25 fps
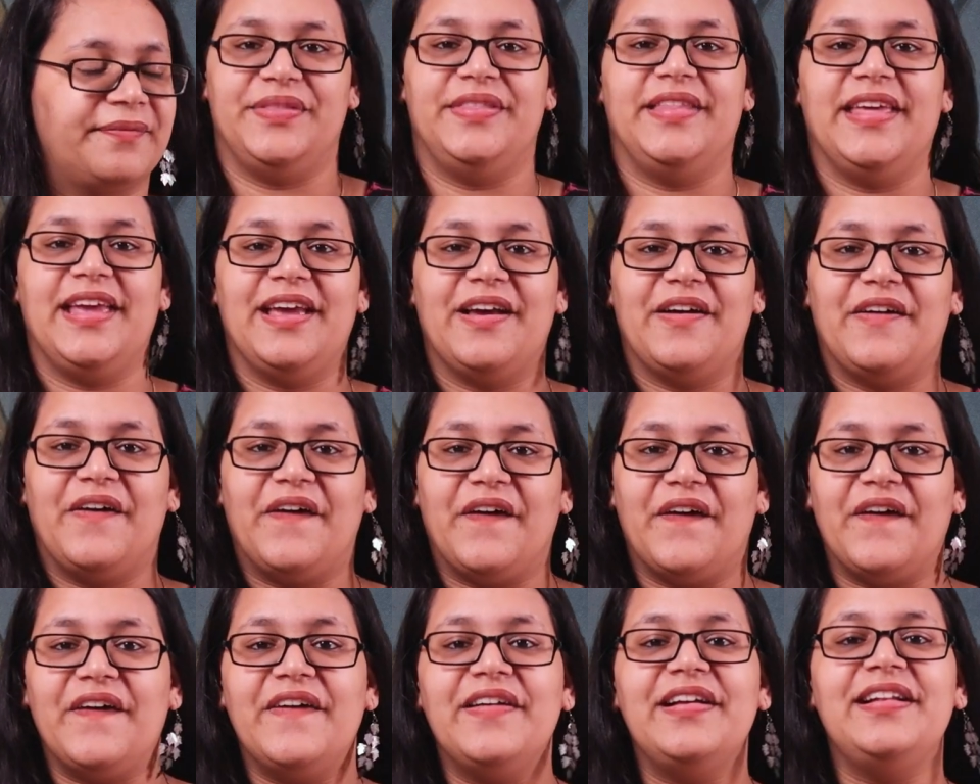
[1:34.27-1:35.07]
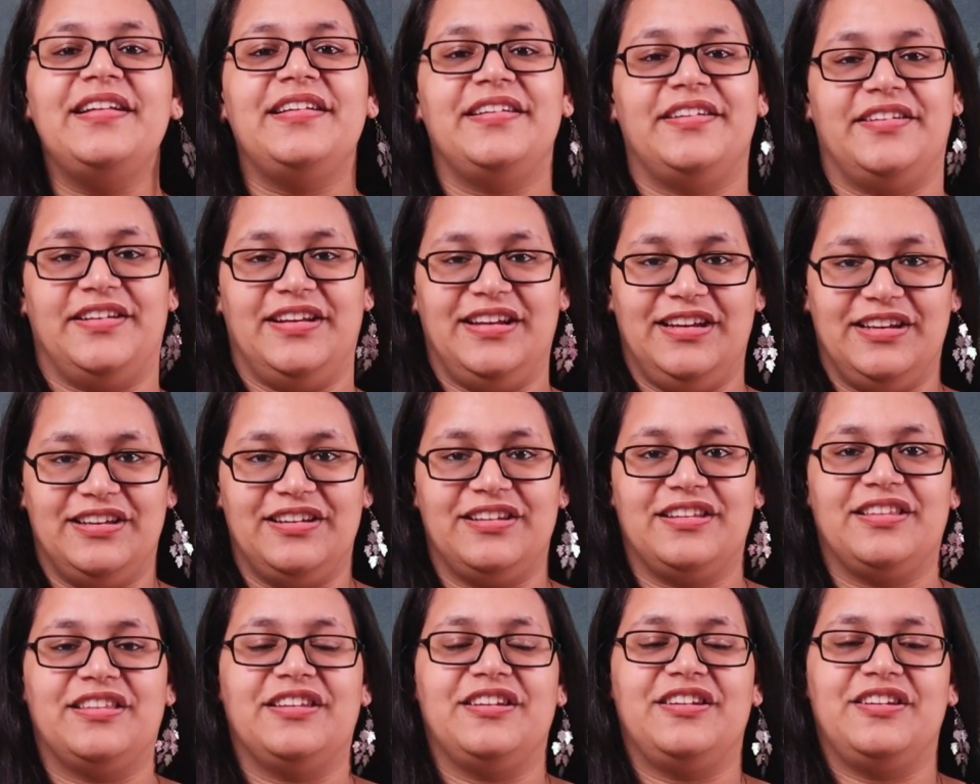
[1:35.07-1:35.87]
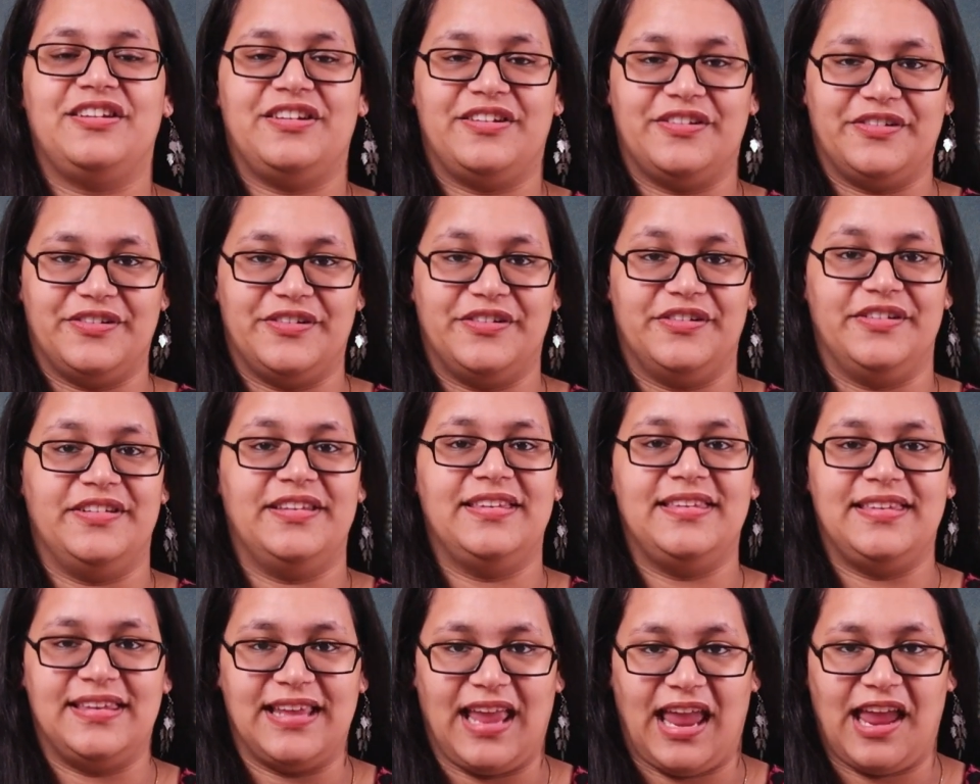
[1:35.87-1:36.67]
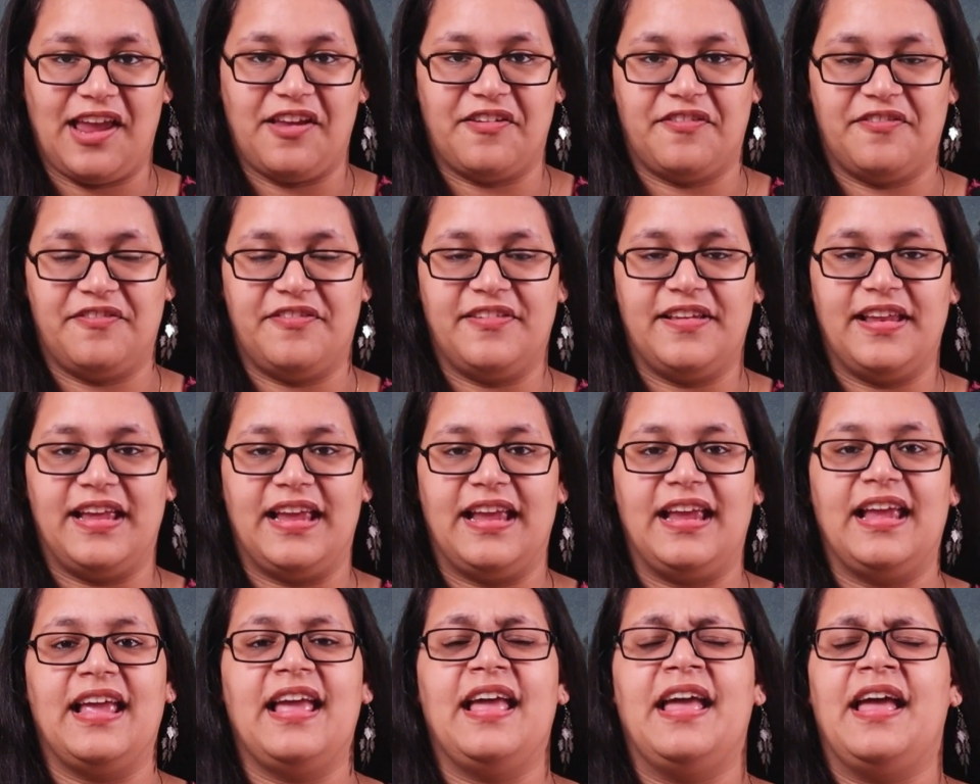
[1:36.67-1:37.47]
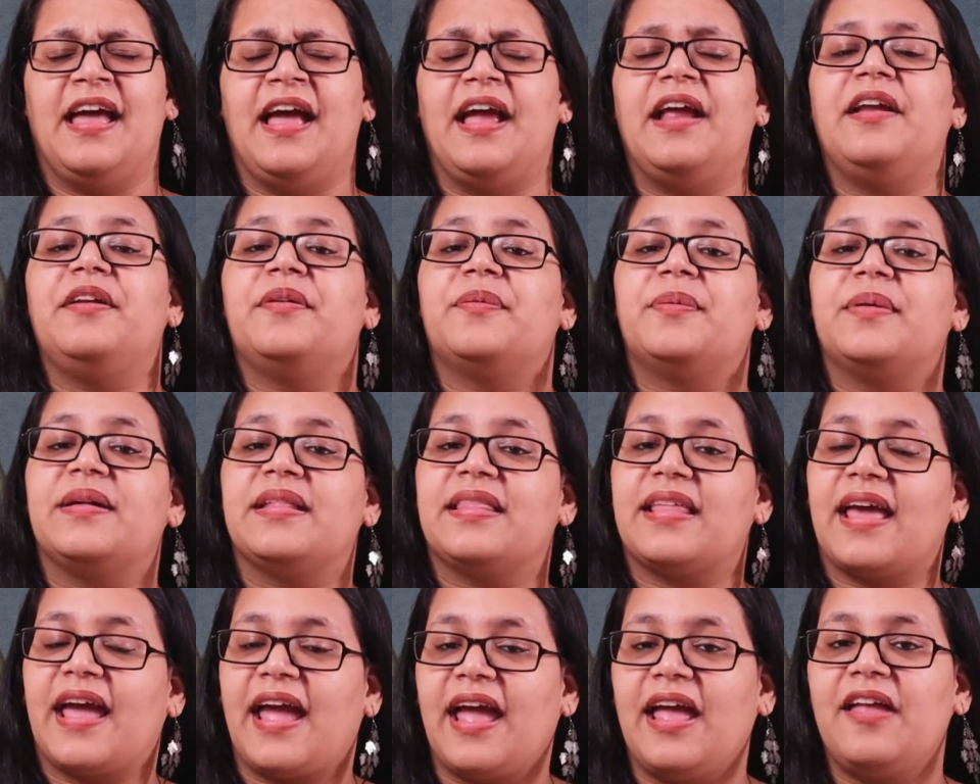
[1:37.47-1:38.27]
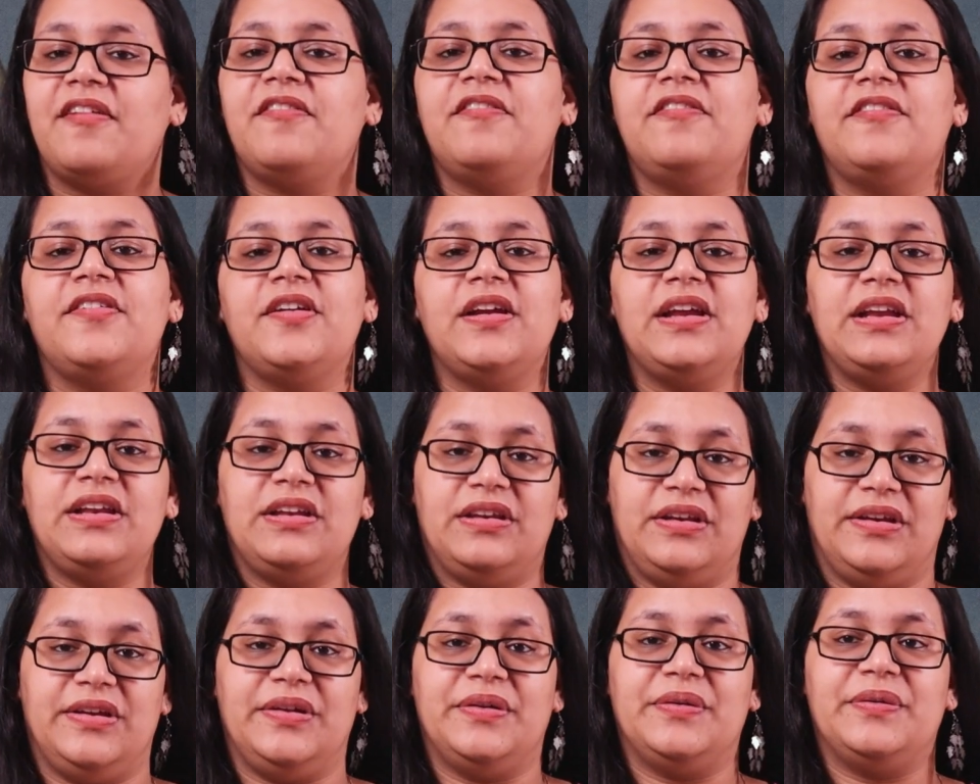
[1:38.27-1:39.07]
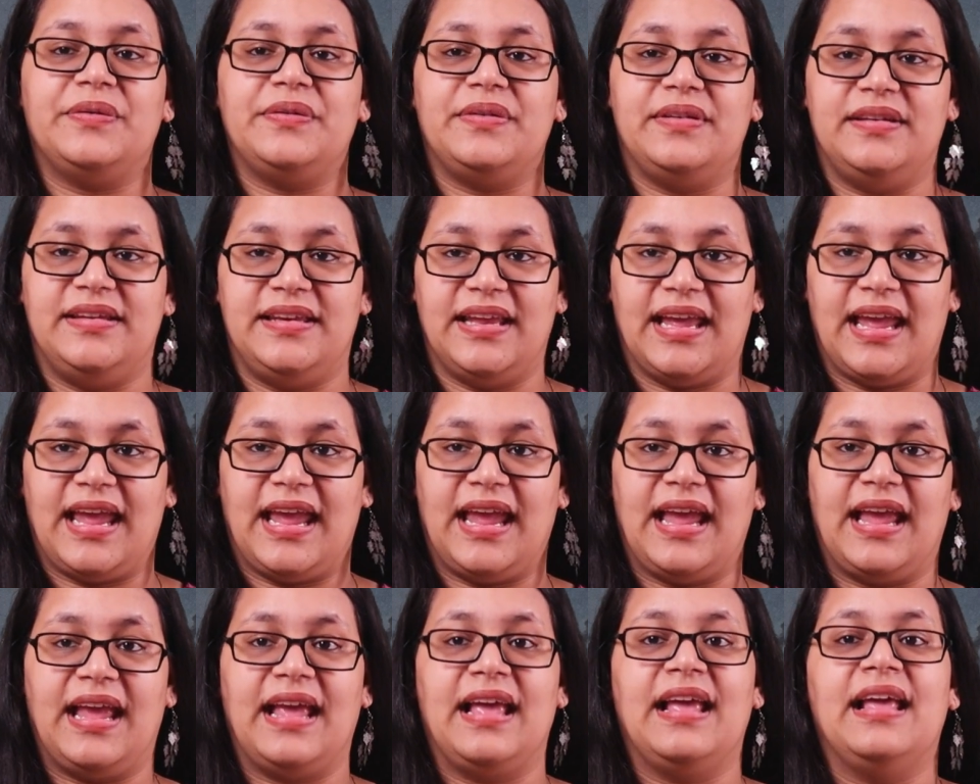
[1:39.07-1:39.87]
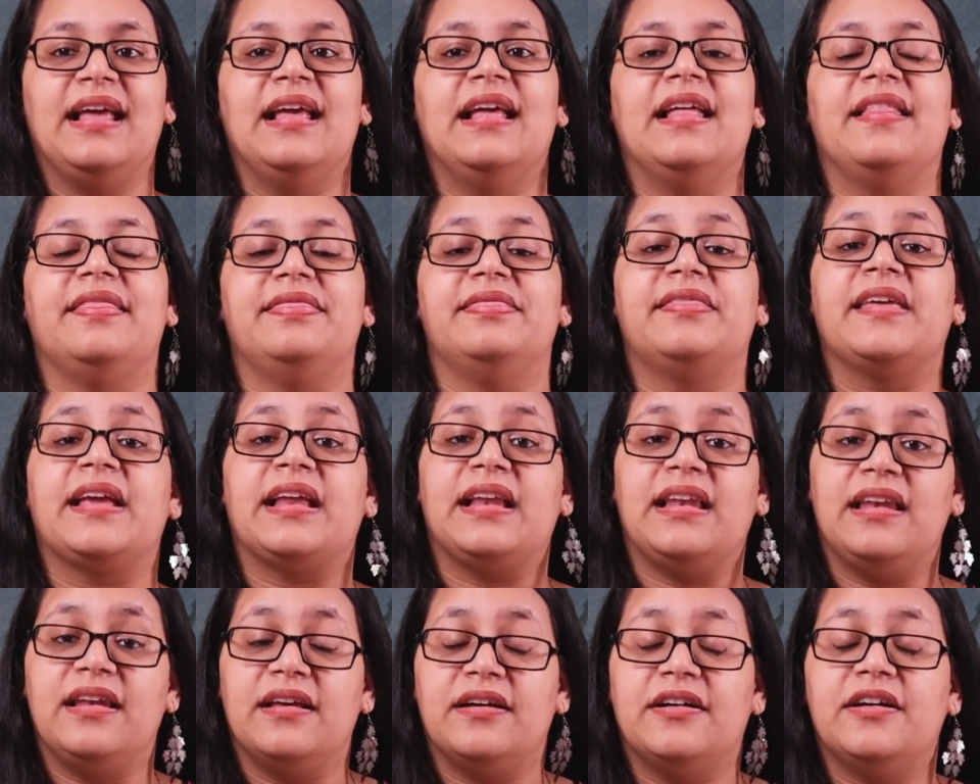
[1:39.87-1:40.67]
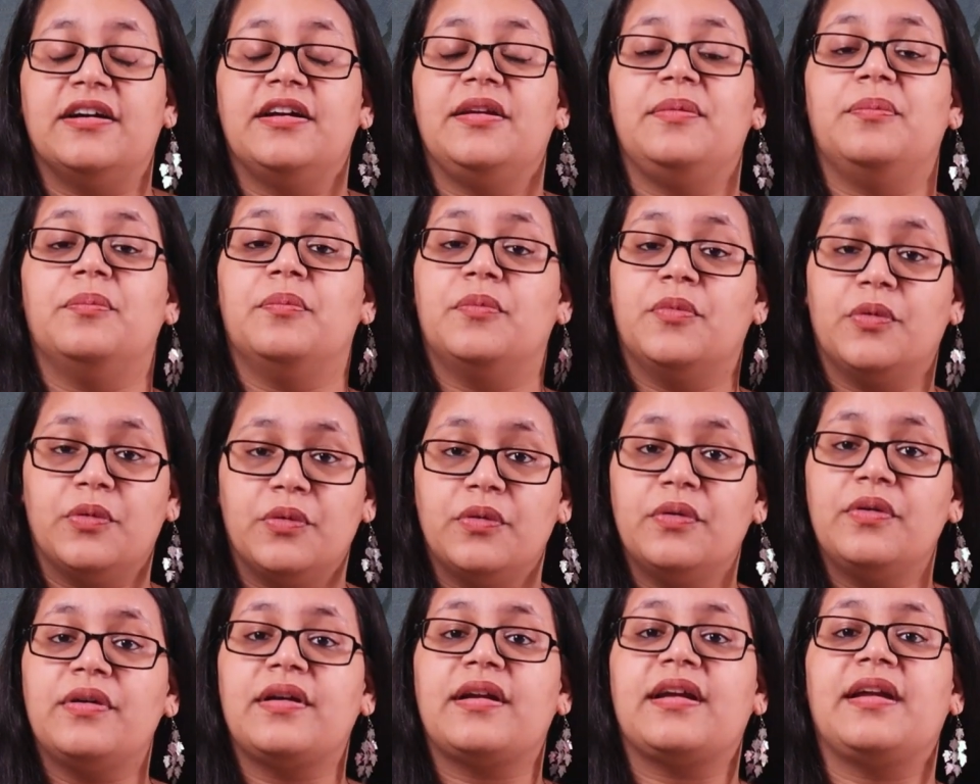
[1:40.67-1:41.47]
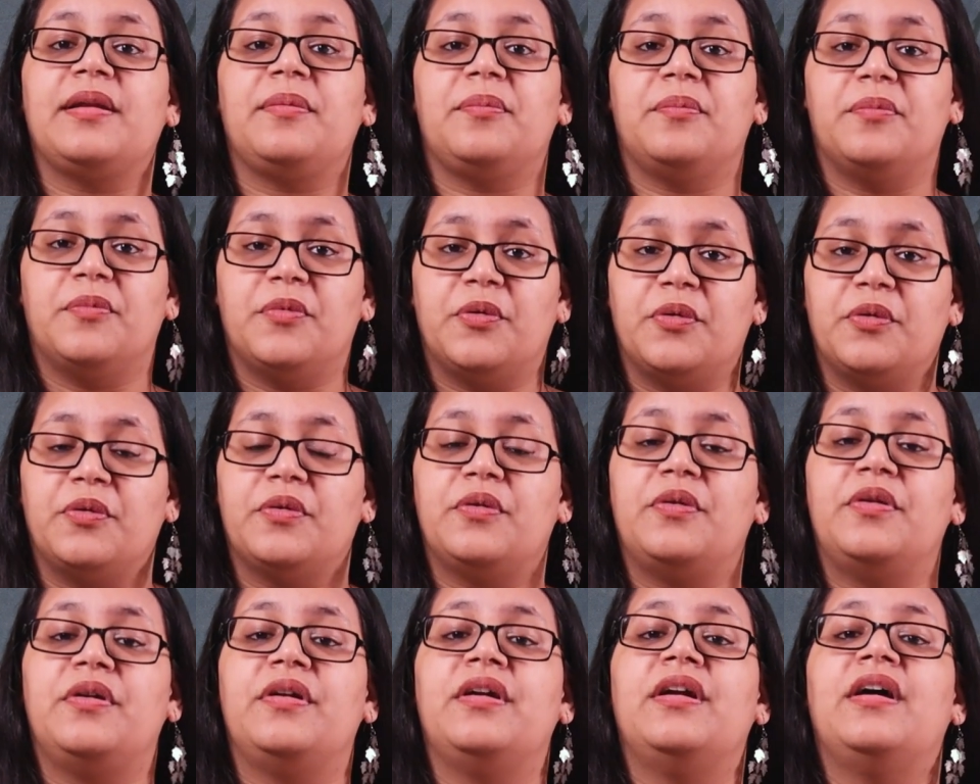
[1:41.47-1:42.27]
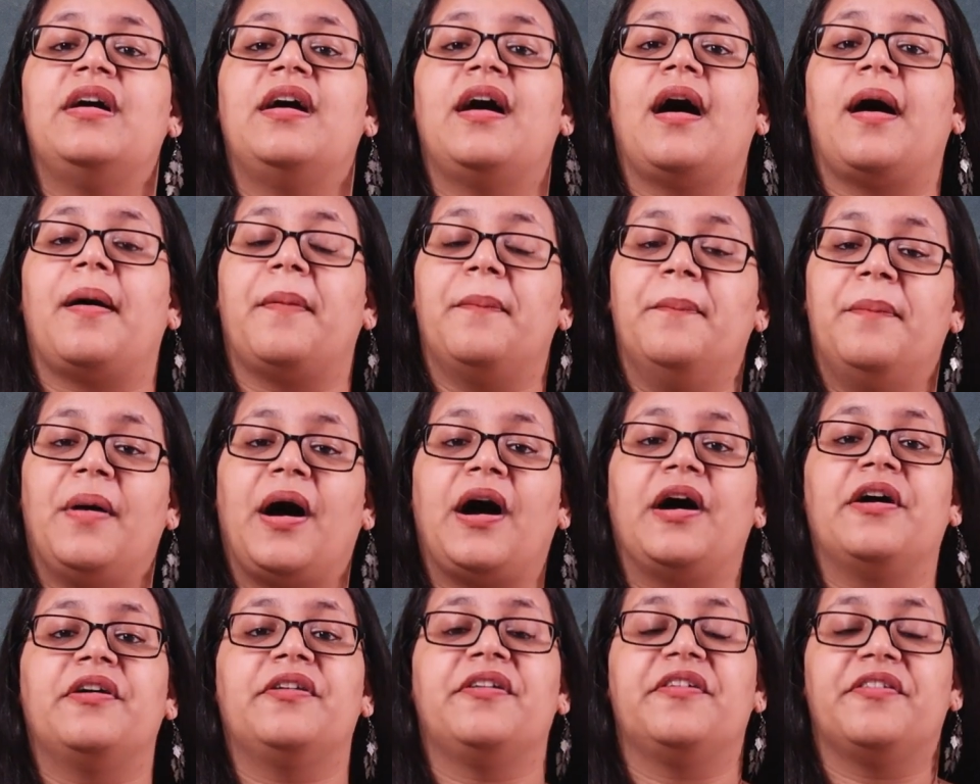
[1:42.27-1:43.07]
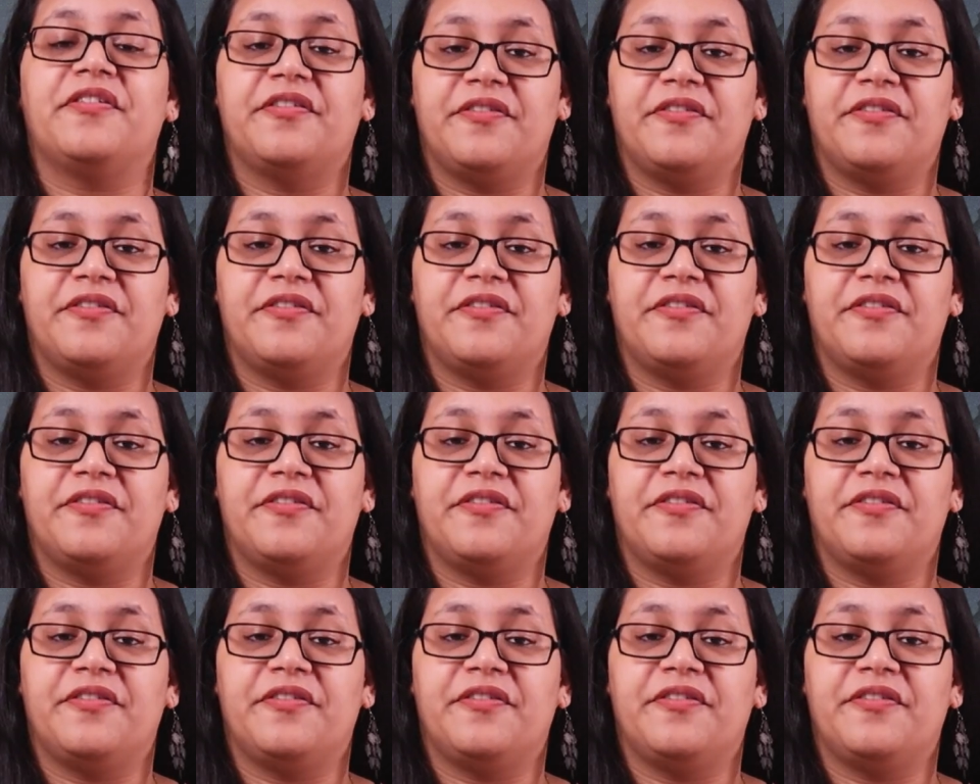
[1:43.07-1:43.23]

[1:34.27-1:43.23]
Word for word: They all reached the shore safely, and with every new day, they learn more and more about